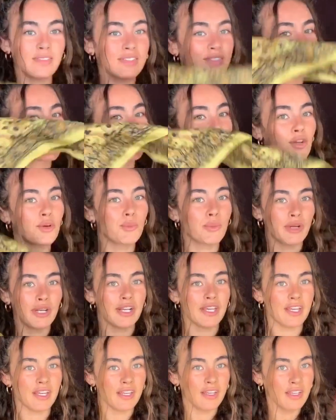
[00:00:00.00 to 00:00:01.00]
that's so
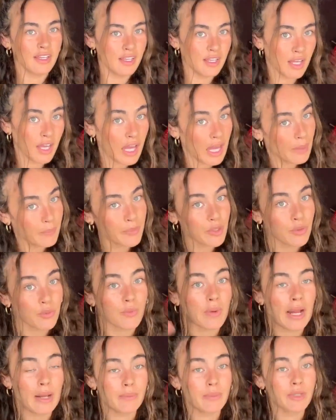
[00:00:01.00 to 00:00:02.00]
pretty. I'm gonna
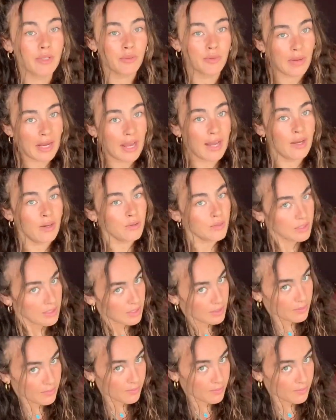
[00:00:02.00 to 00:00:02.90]
wrap it around.